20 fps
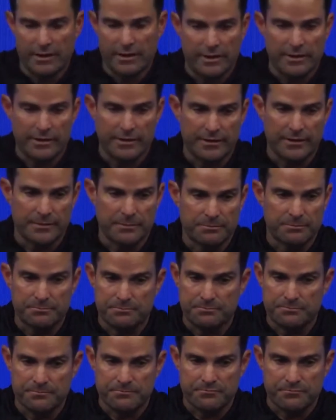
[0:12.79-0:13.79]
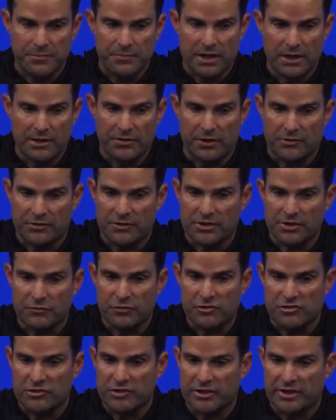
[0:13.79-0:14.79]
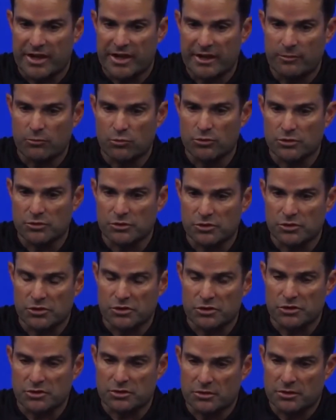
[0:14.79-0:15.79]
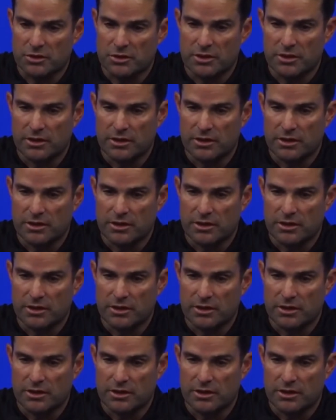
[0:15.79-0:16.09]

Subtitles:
Thought the difference in the game was